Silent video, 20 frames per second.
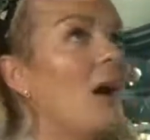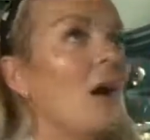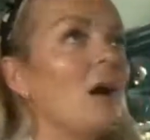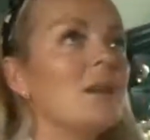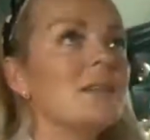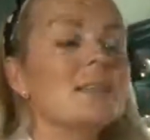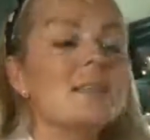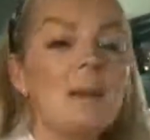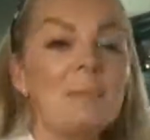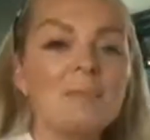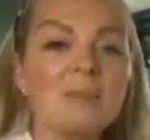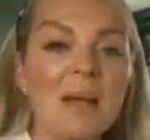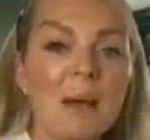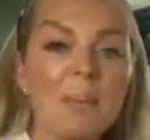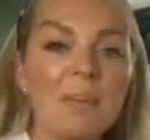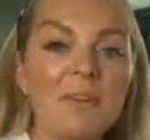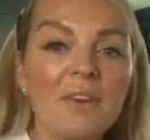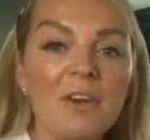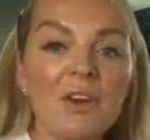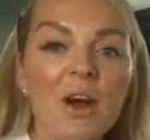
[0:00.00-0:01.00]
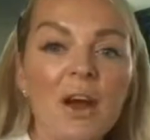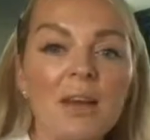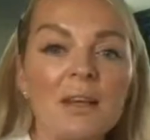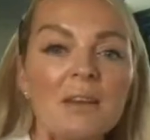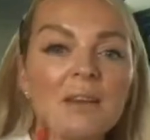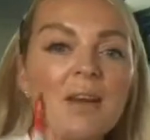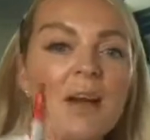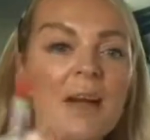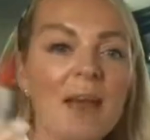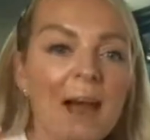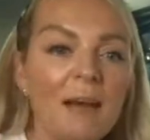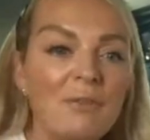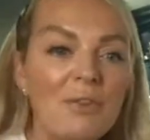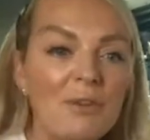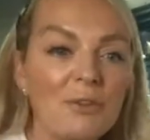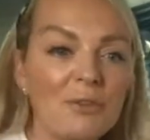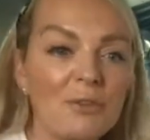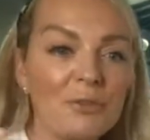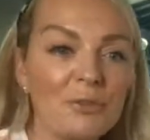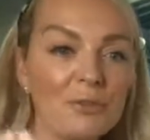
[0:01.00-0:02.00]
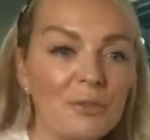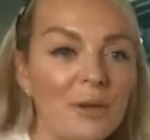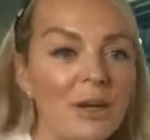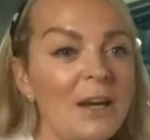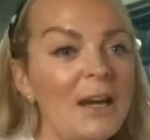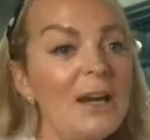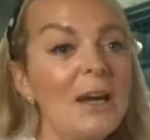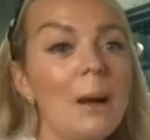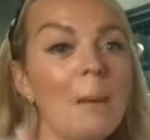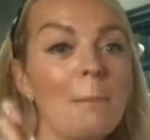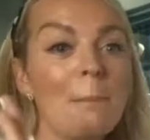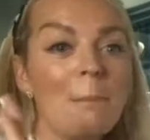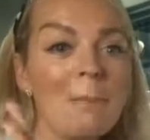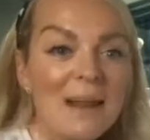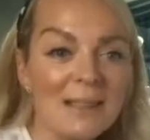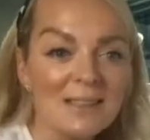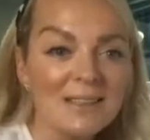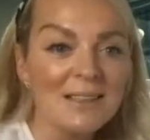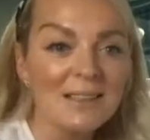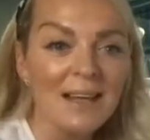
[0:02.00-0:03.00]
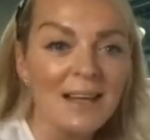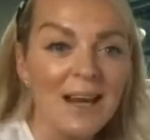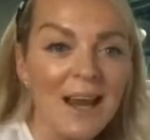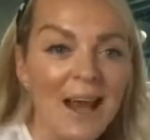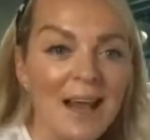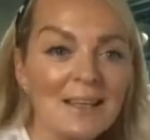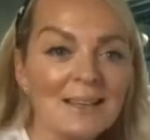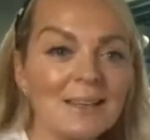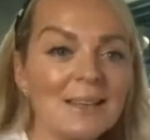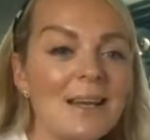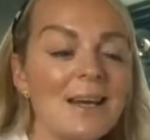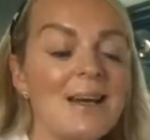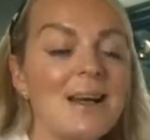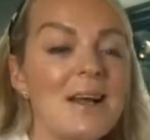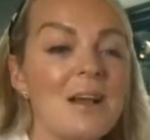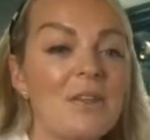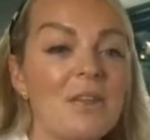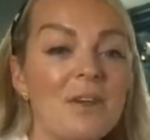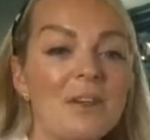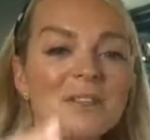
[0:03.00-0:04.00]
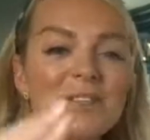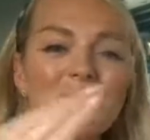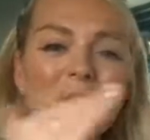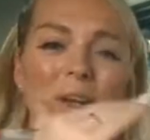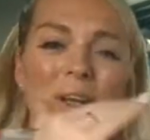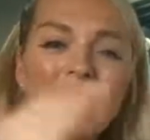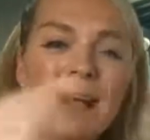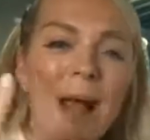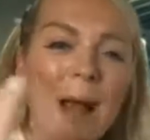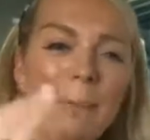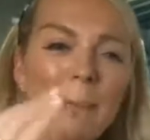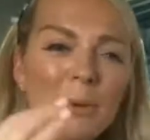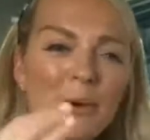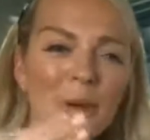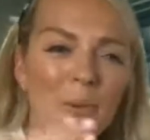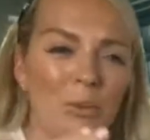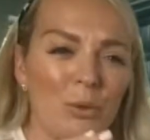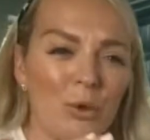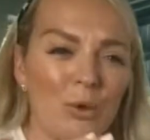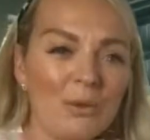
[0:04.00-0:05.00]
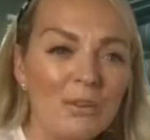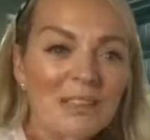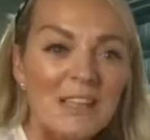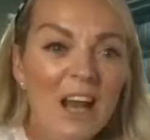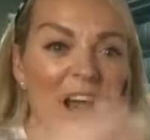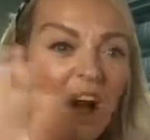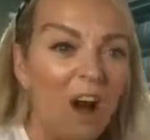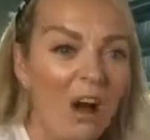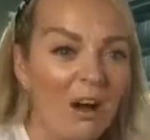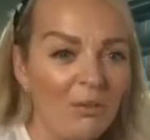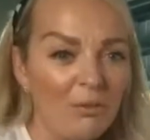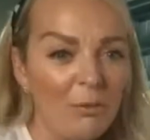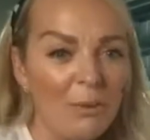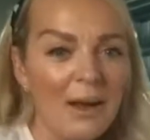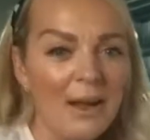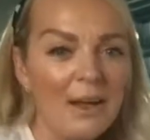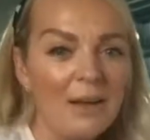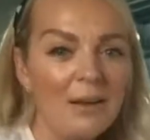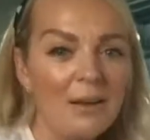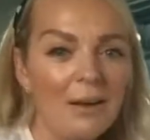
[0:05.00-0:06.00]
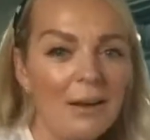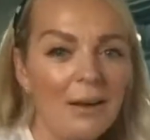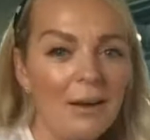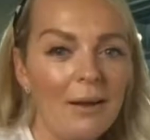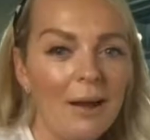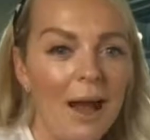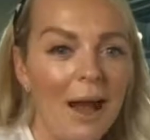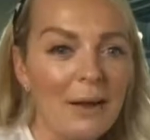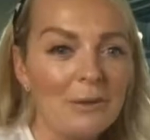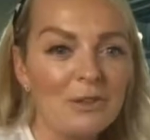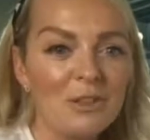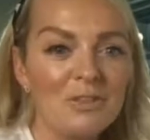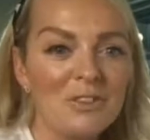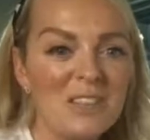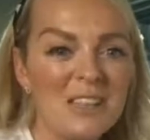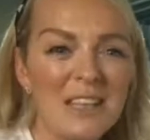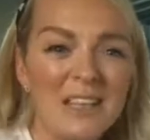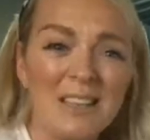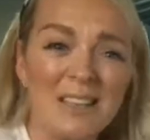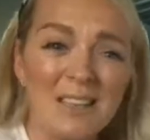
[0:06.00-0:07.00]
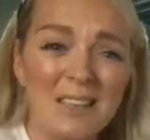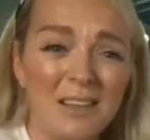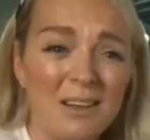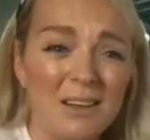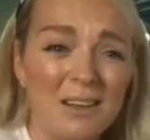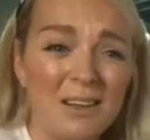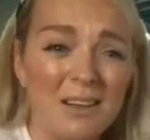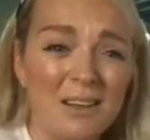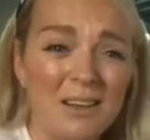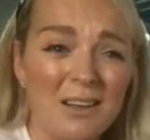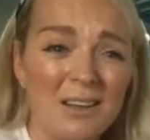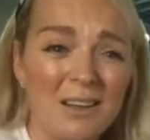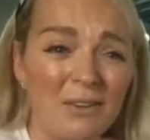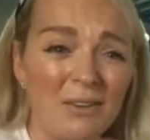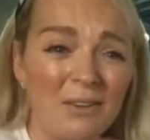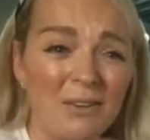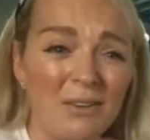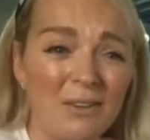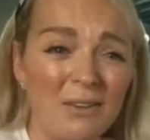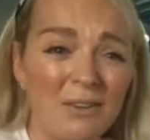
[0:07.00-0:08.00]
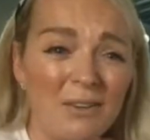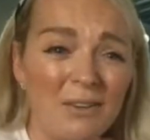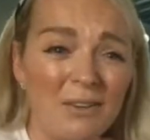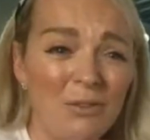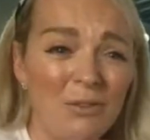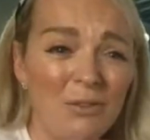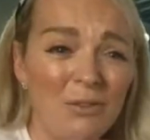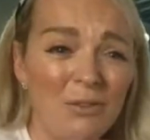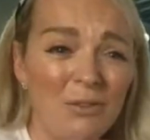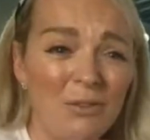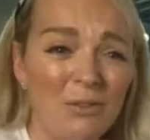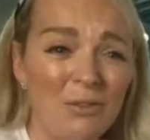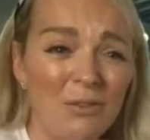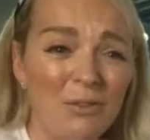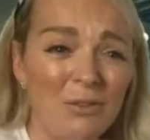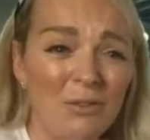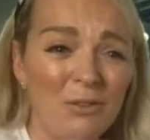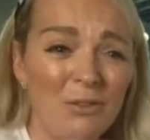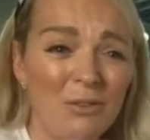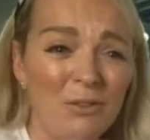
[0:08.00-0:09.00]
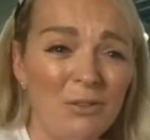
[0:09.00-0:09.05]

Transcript: September the 9th, I have a free masterclass that has got a cap on it. We're already halfway out of seats, and I've got